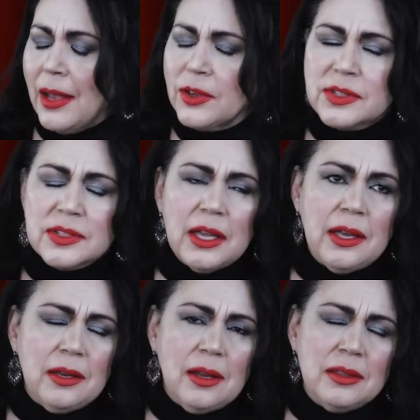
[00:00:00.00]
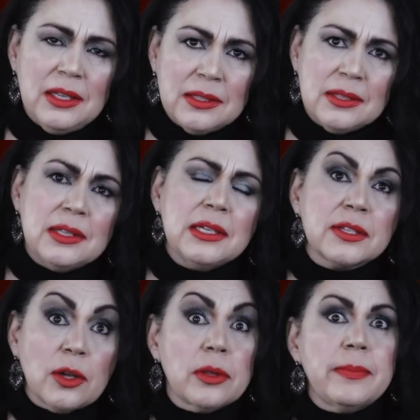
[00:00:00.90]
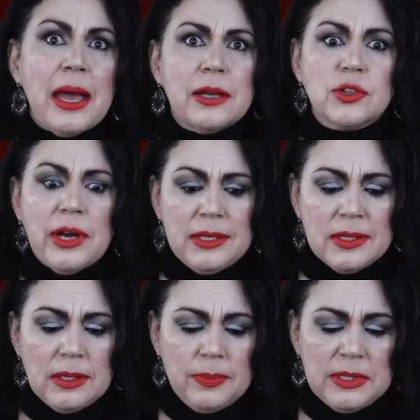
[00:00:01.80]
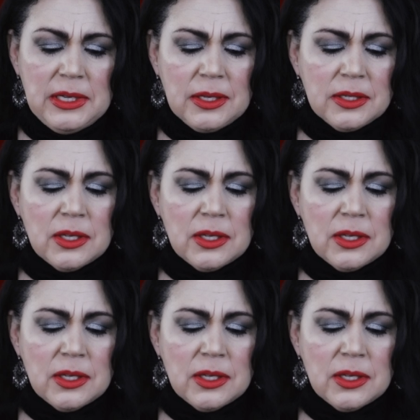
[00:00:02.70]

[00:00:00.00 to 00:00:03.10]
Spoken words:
Elson, these are the matte trance lipsticks.